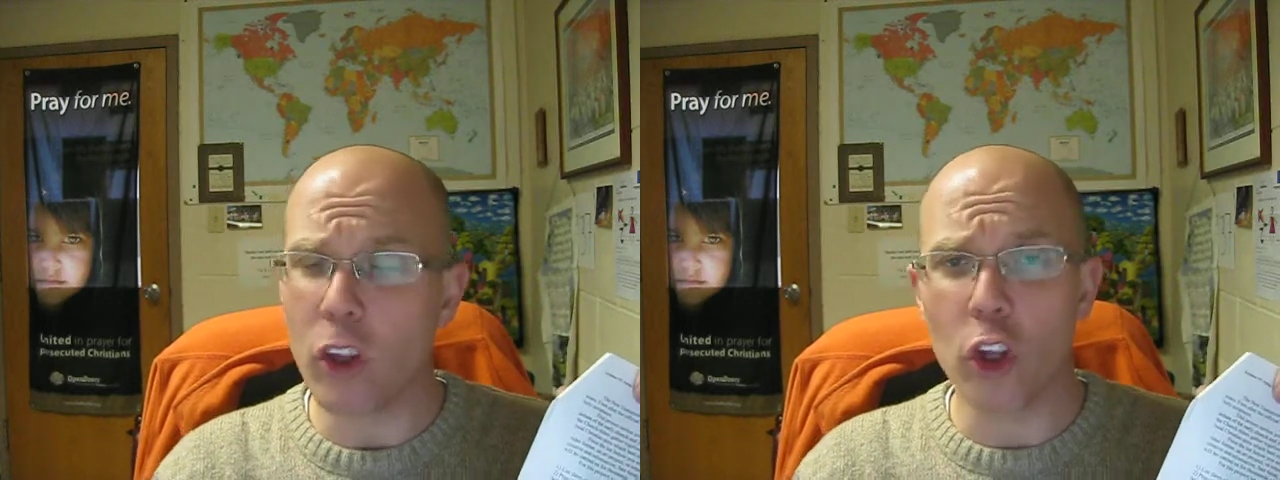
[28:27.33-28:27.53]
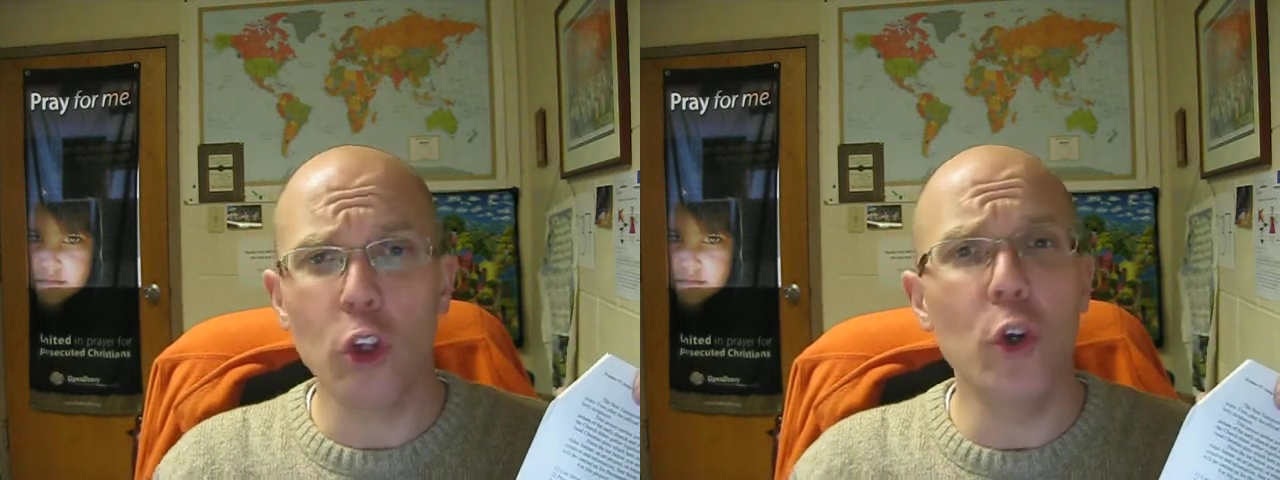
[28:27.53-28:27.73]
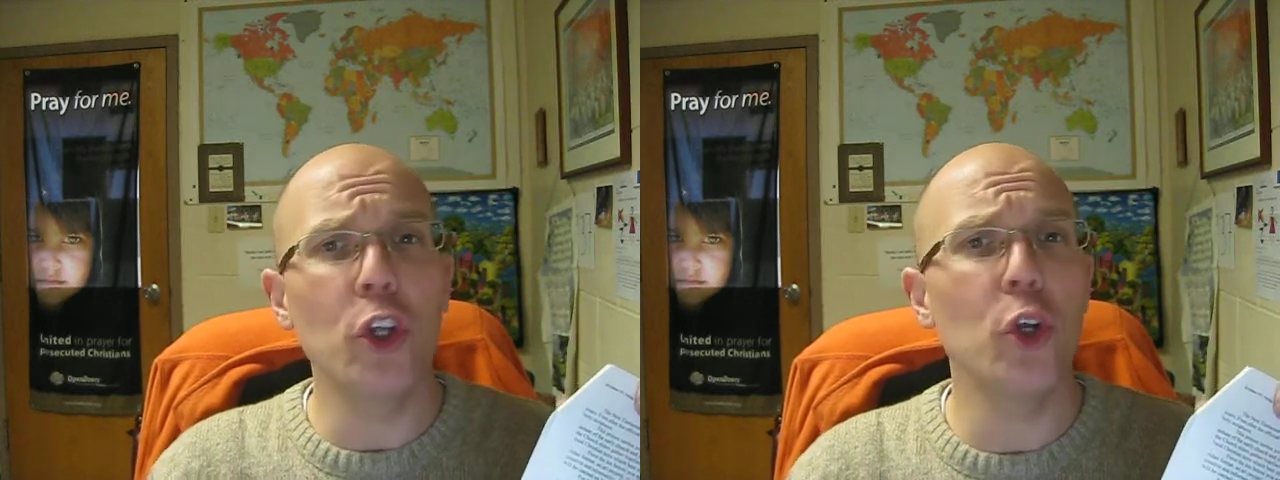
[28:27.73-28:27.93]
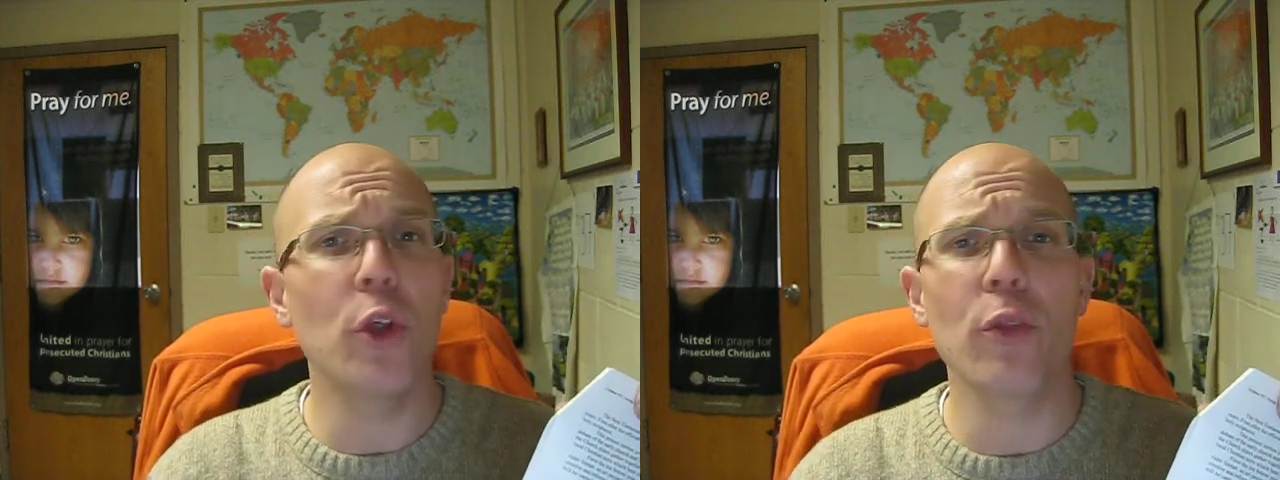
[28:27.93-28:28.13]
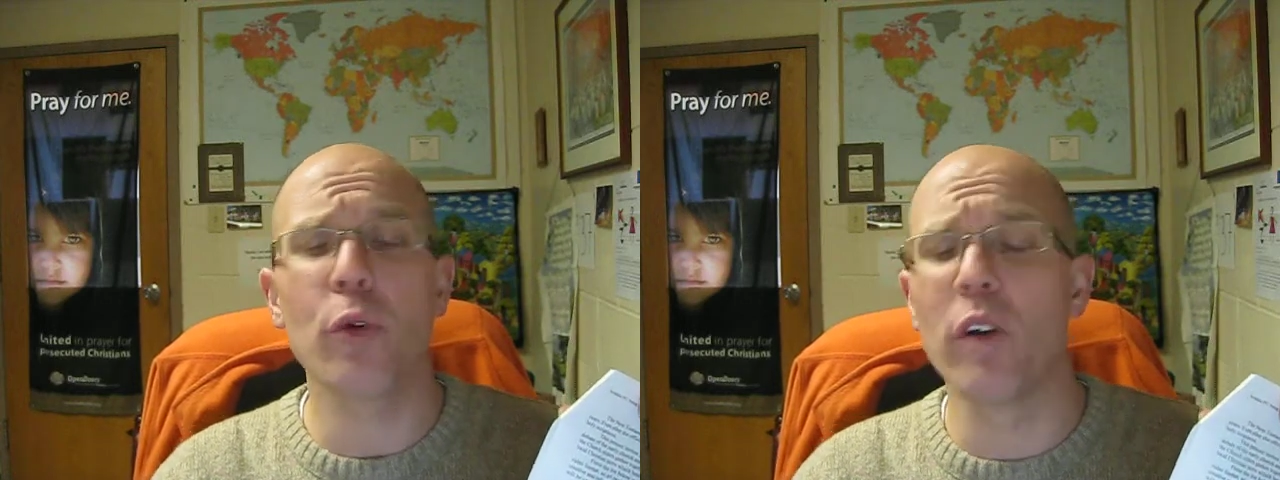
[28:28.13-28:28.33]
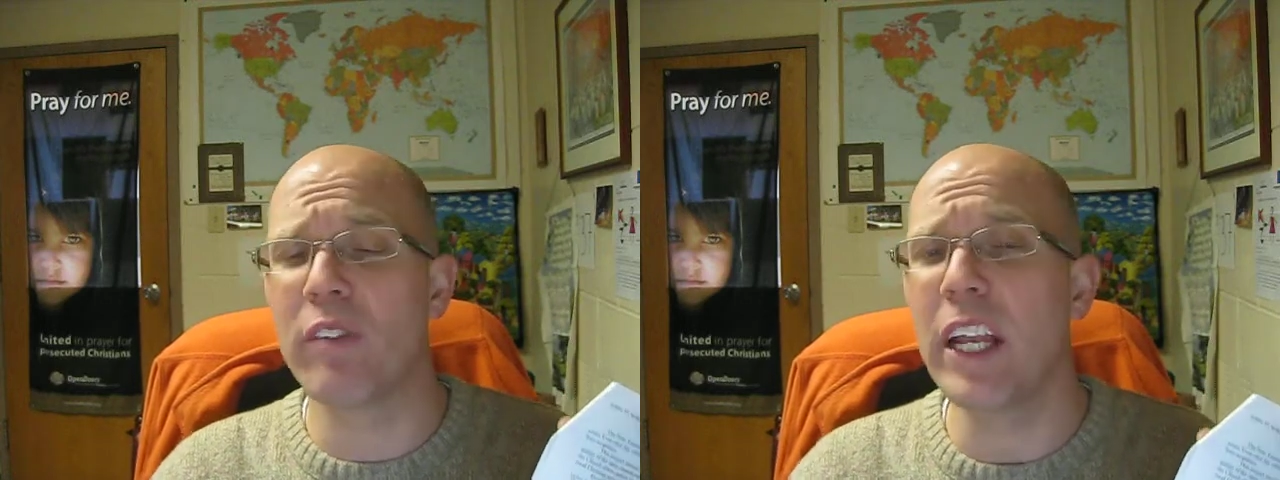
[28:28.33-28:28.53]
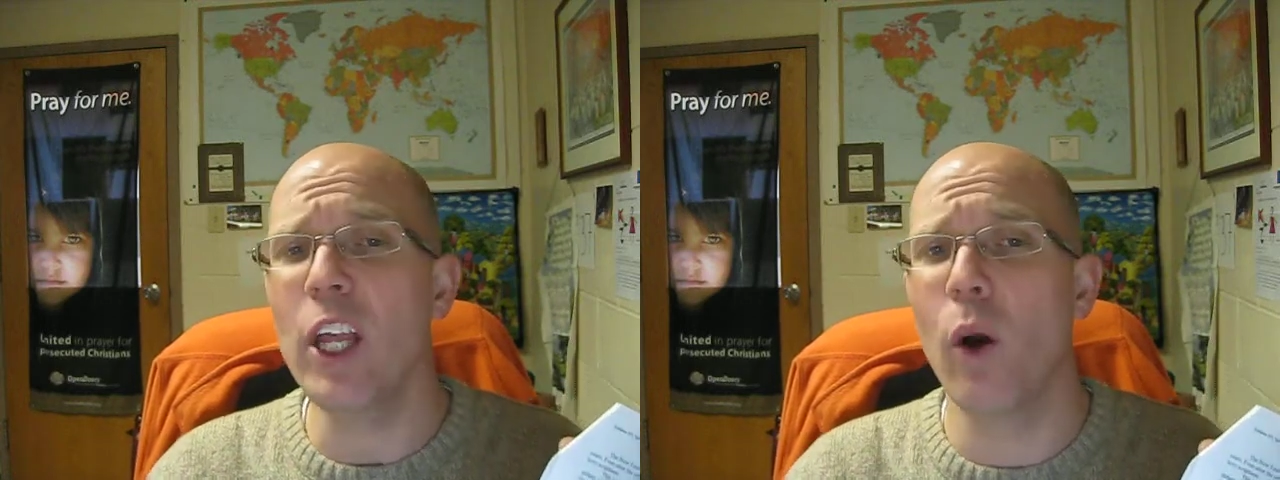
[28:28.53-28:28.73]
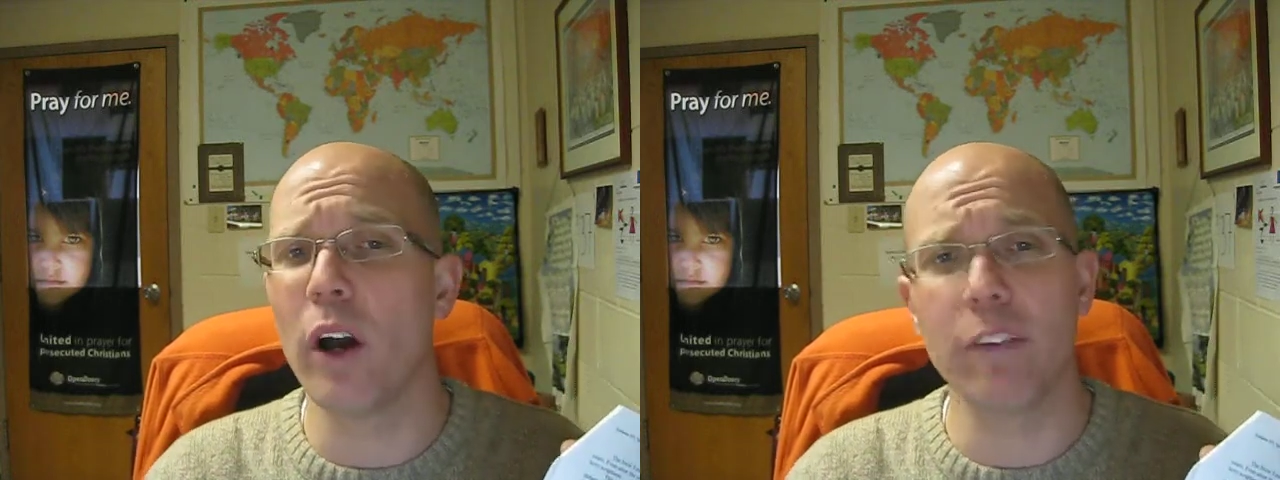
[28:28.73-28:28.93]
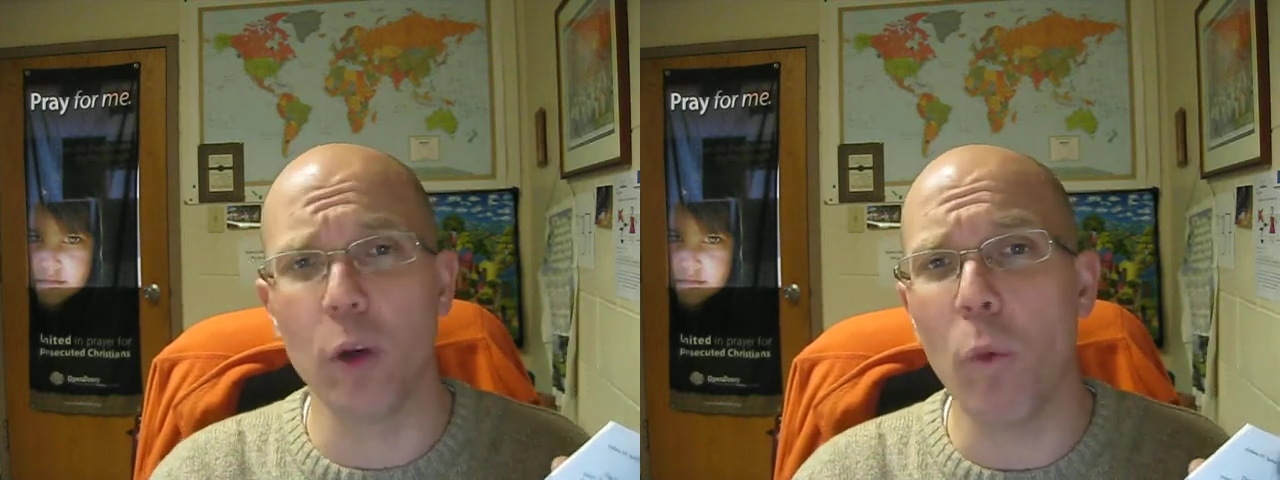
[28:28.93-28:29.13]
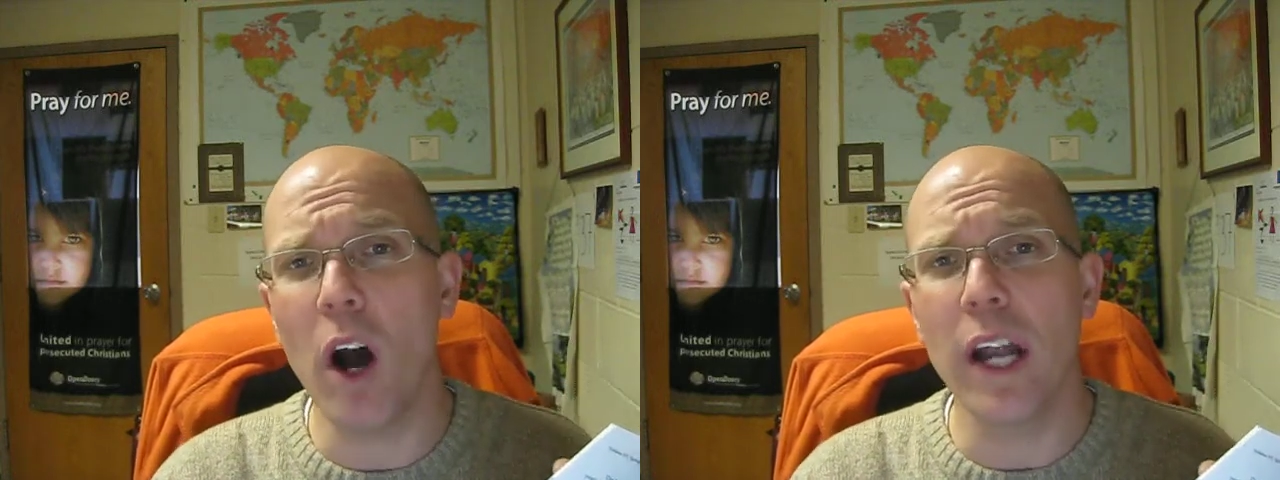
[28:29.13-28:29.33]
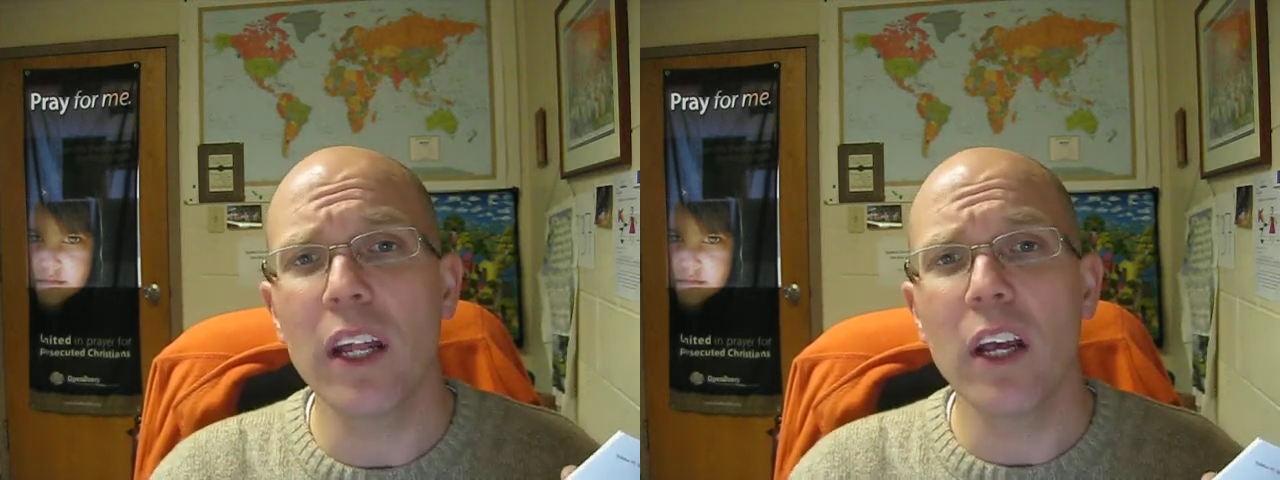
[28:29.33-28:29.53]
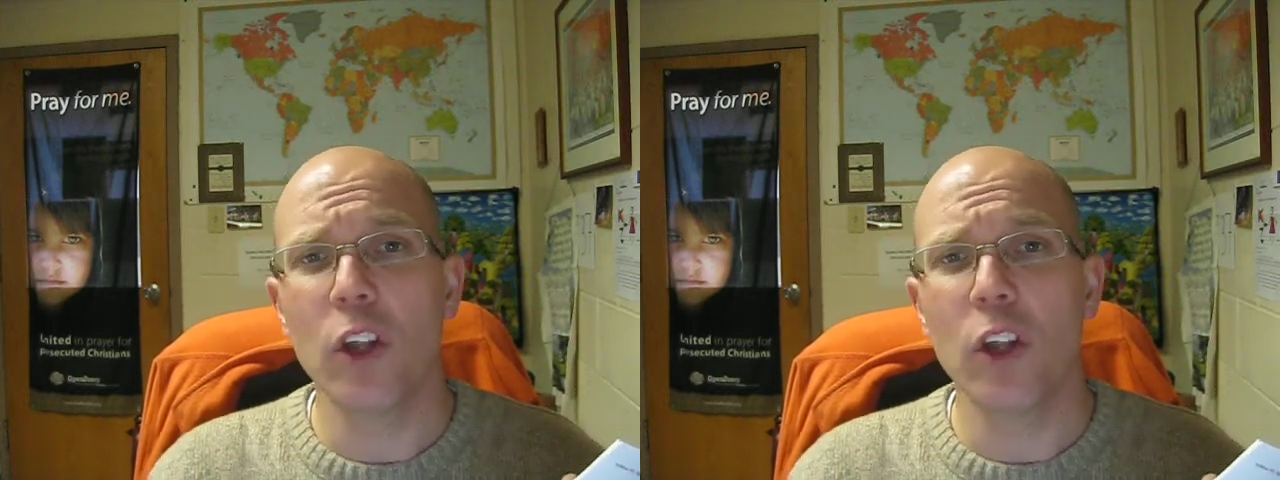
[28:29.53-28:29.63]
You can do it through a video if you want.